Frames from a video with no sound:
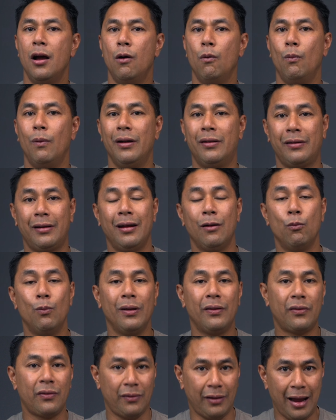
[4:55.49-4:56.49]
which can
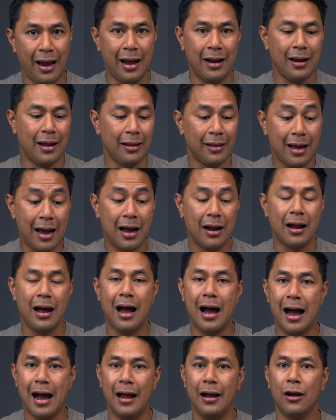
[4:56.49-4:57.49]
withstand a lot
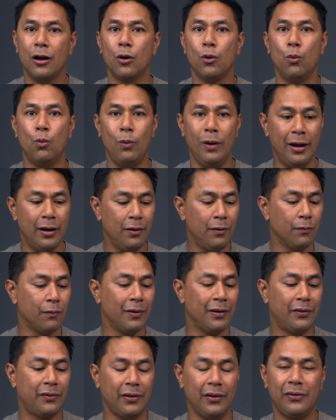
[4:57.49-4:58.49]
higher wind
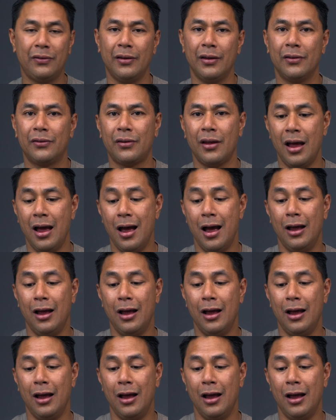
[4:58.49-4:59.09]
resistance,